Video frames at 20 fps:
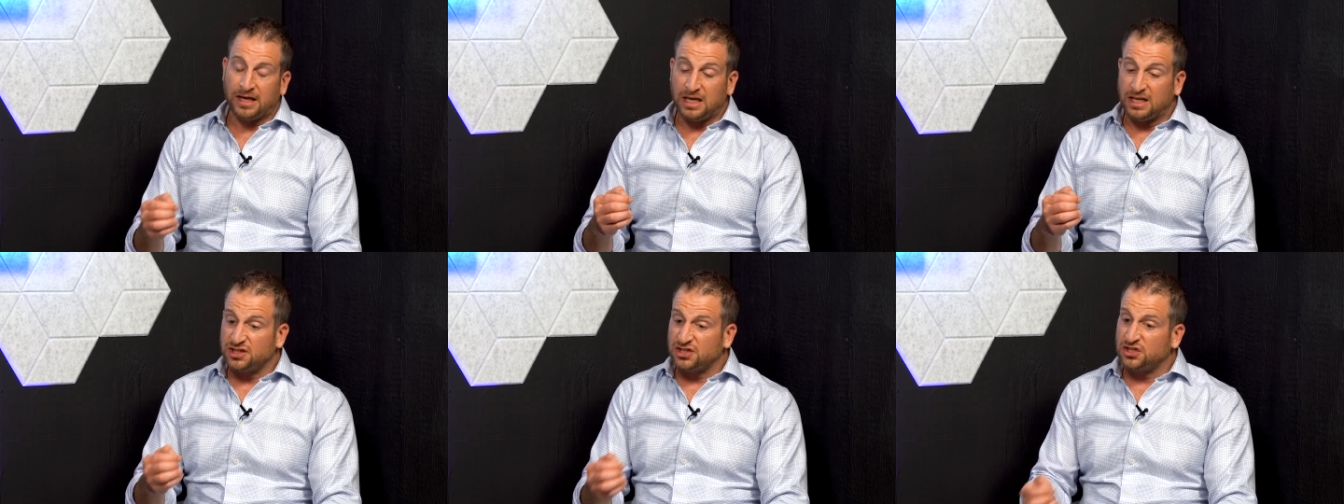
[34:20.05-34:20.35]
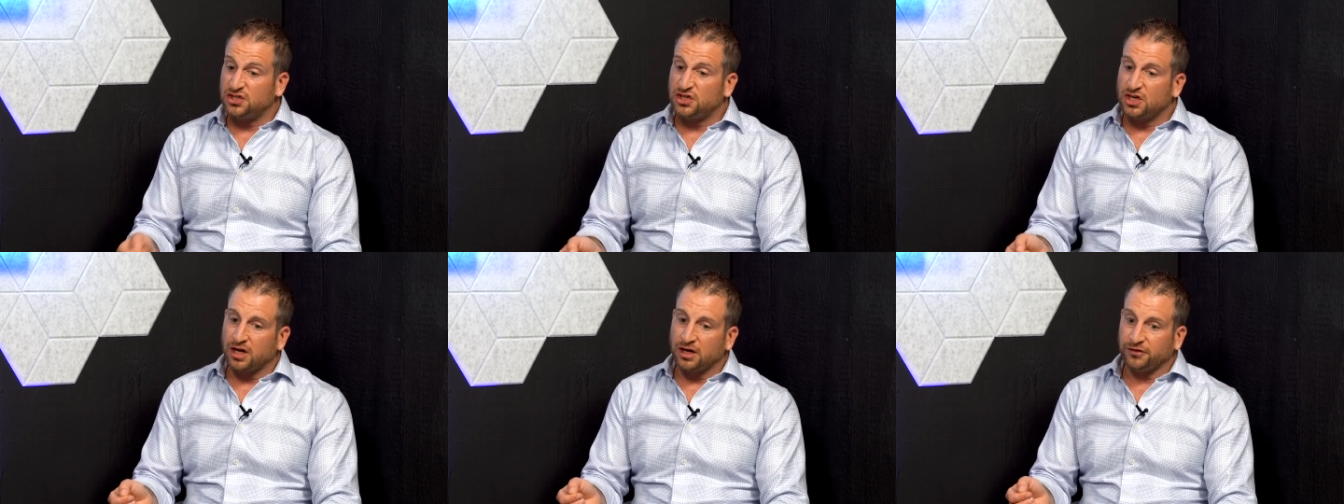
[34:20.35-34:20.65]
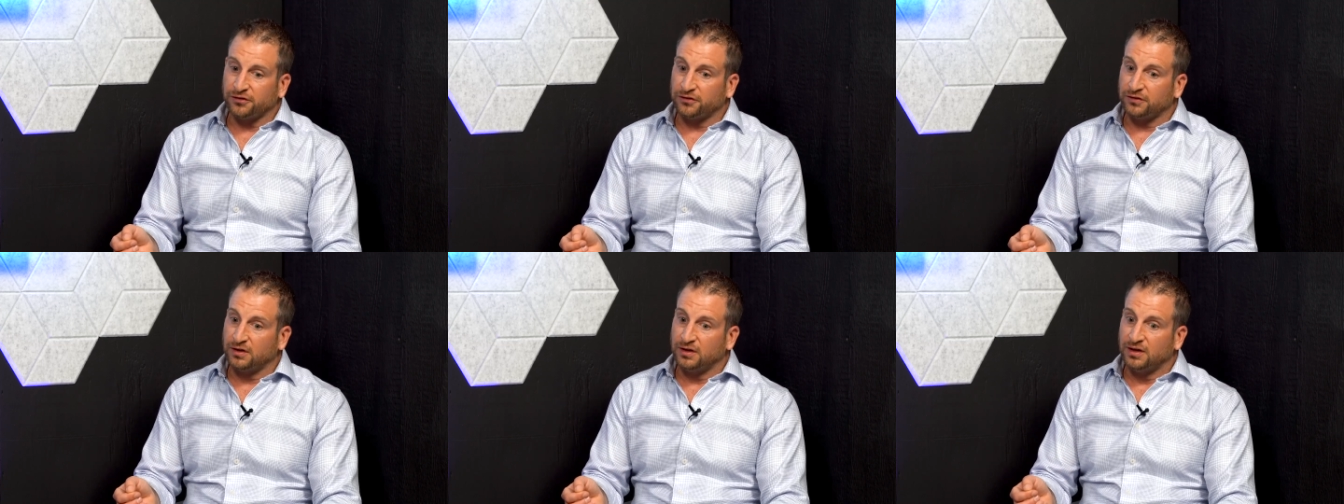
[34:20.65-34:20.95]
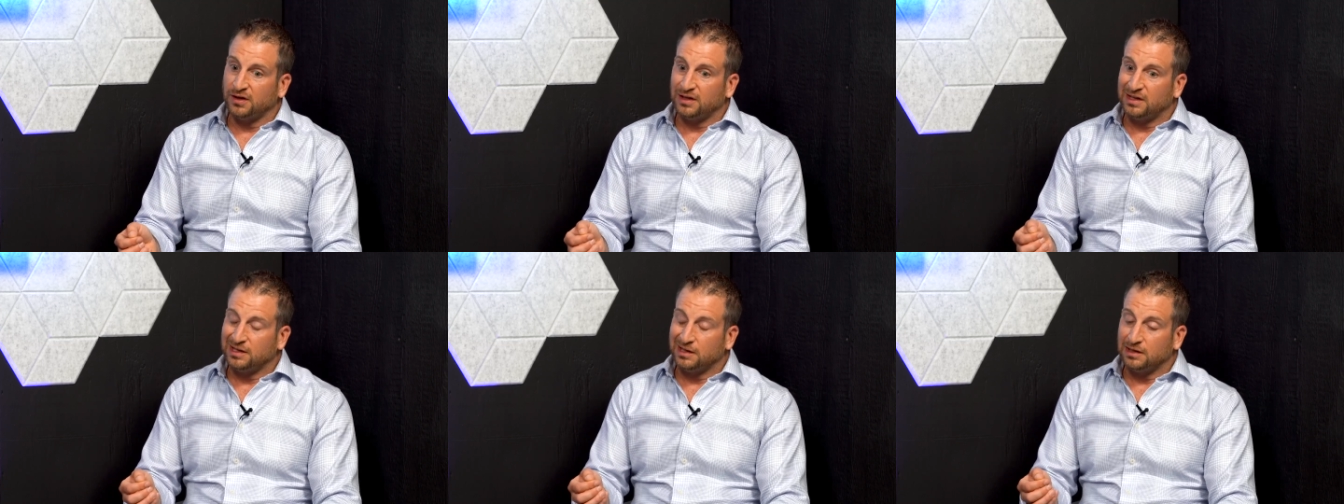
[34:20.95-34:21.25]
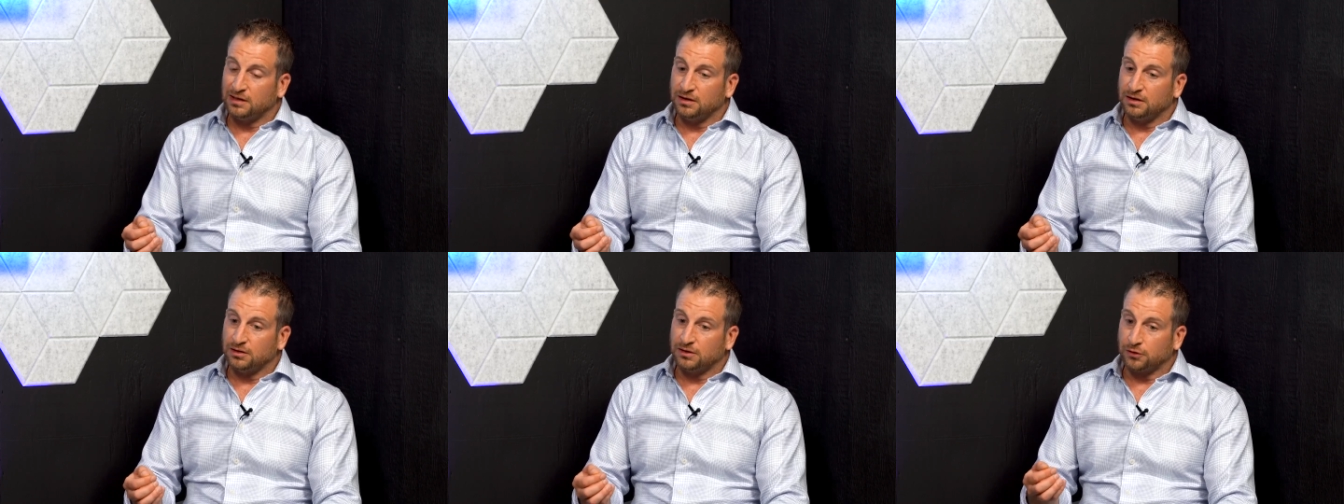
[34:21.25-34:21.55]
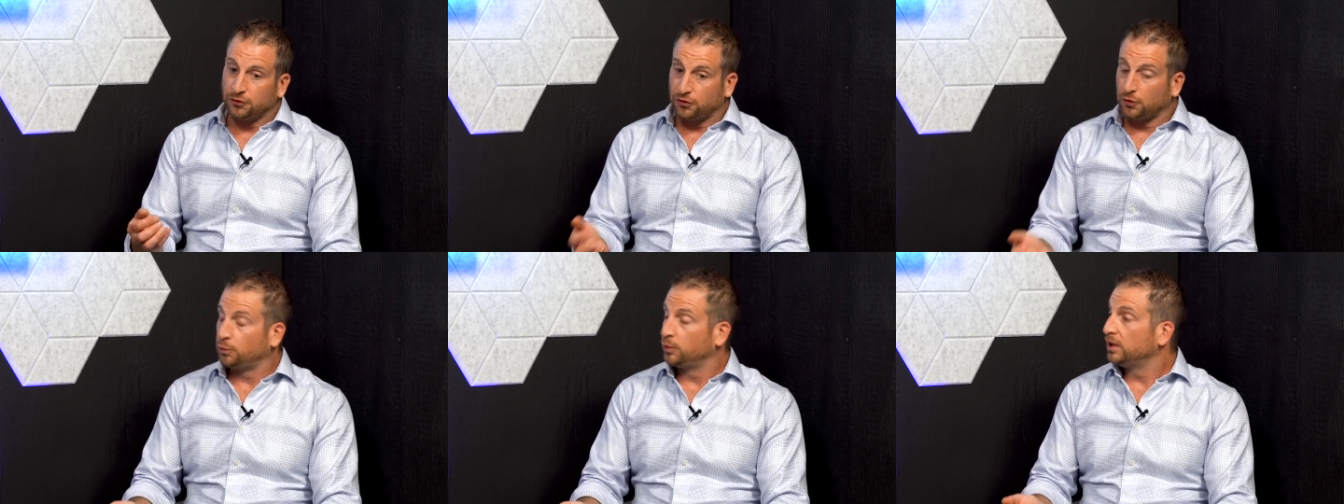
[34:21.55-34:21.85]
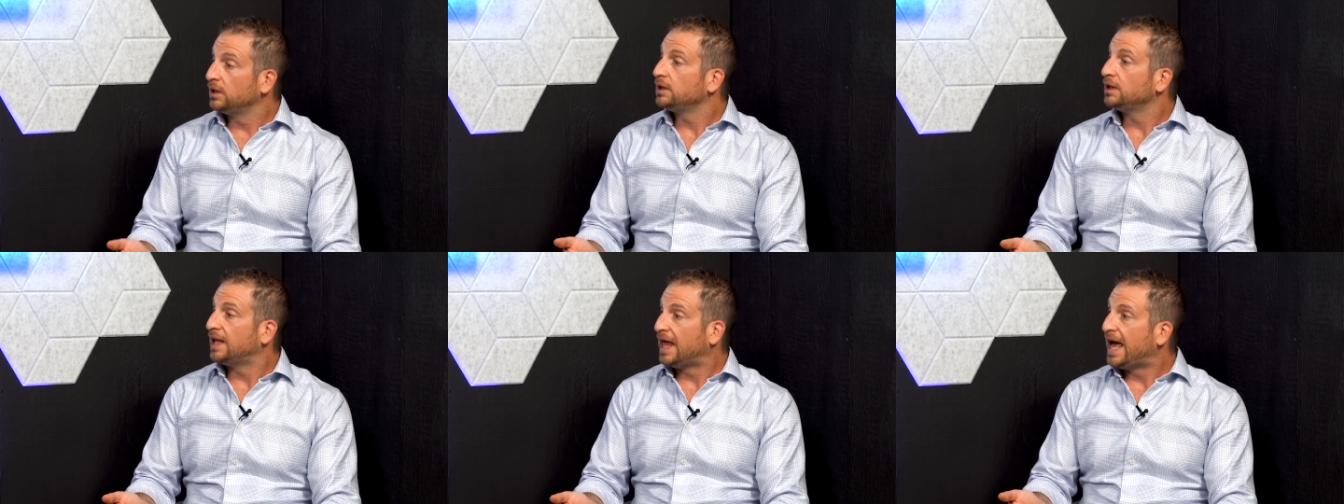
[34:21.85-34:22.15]
It's just, there's a
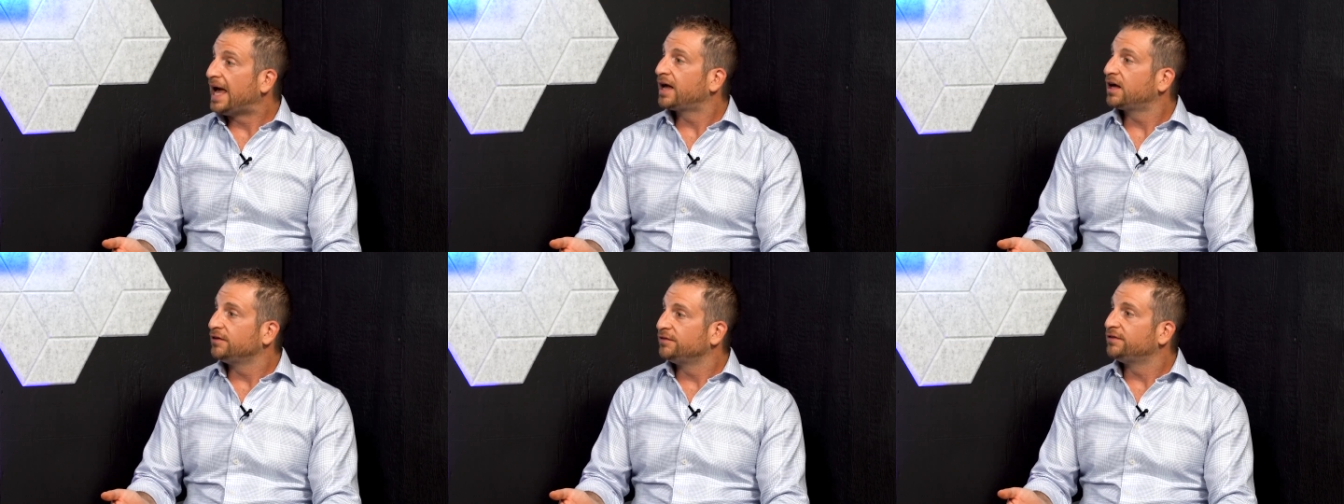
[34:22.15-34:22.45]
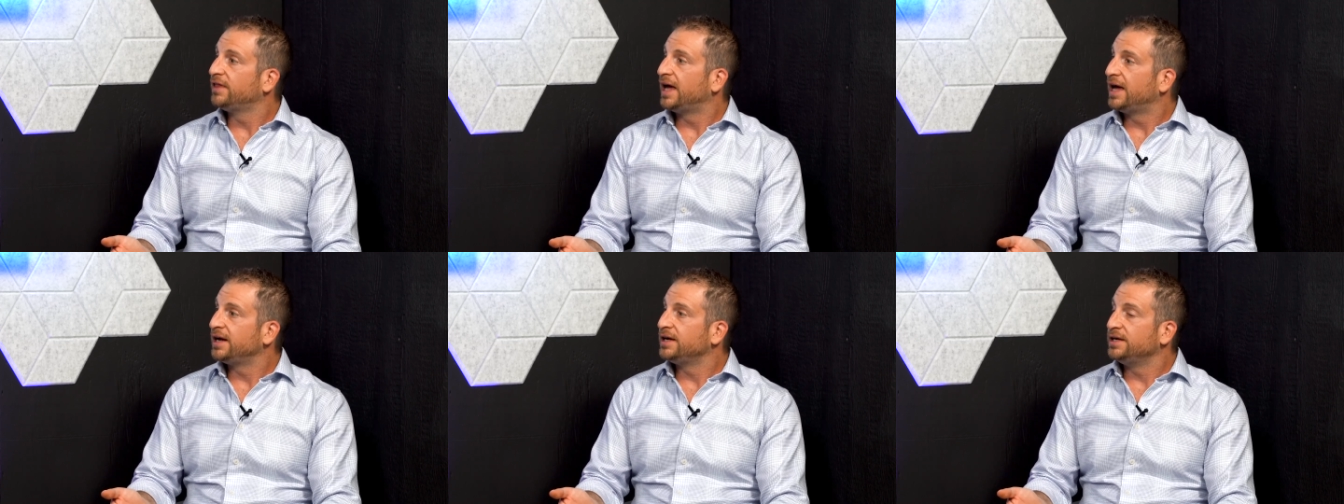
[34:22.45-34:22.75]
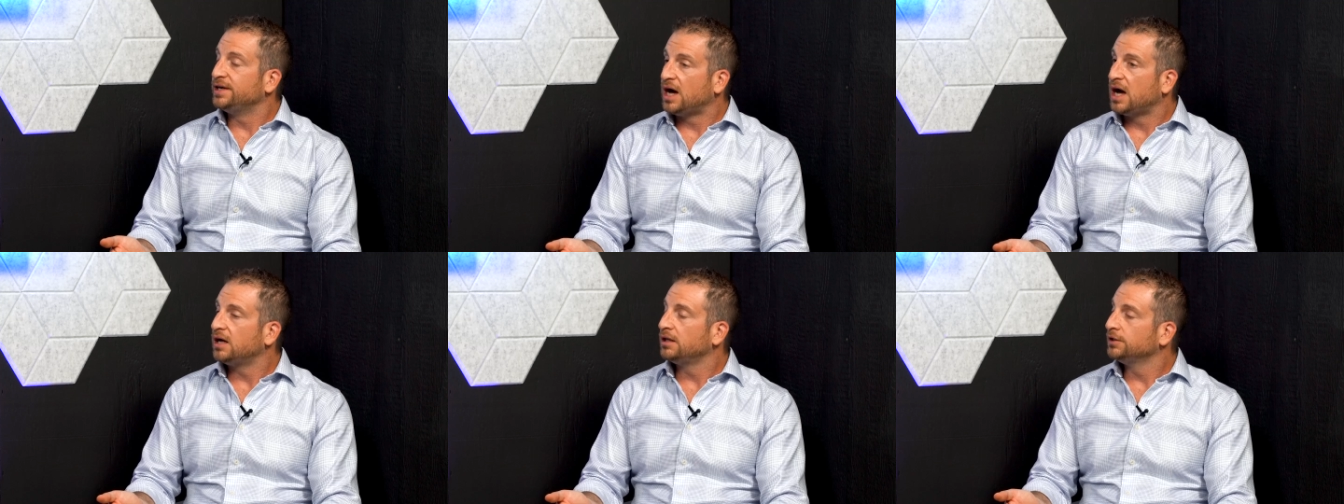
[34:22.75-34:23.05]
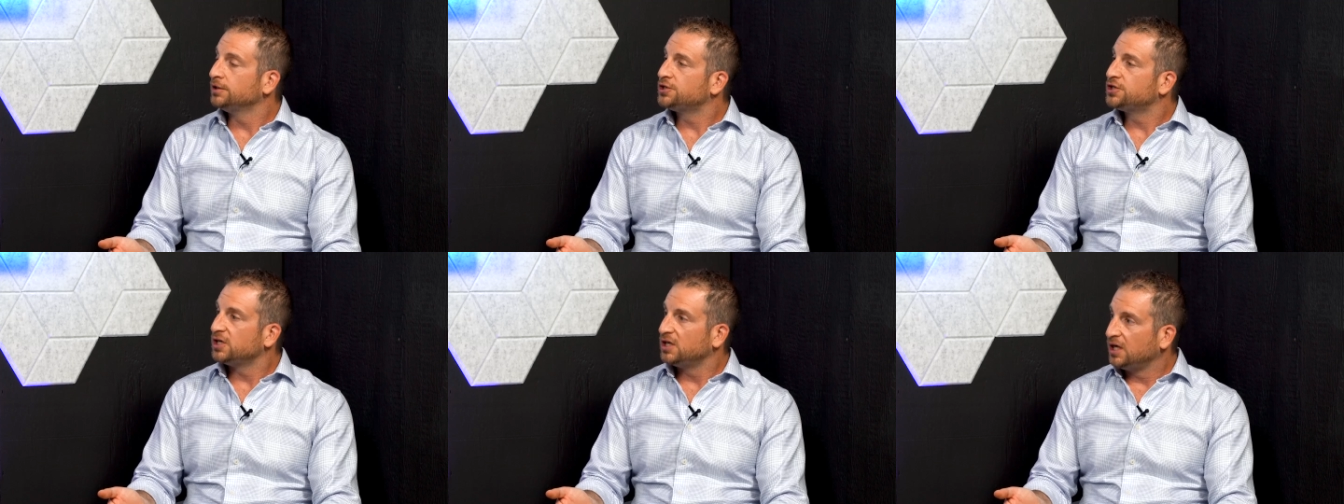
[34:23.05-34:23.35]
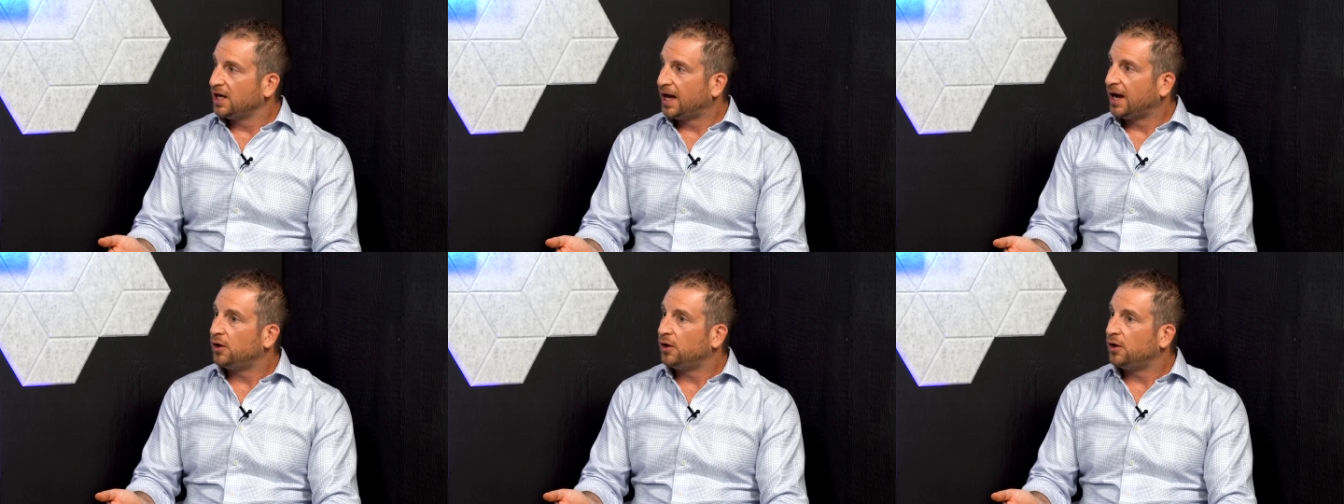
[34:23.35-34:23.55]
real lack of that knowledge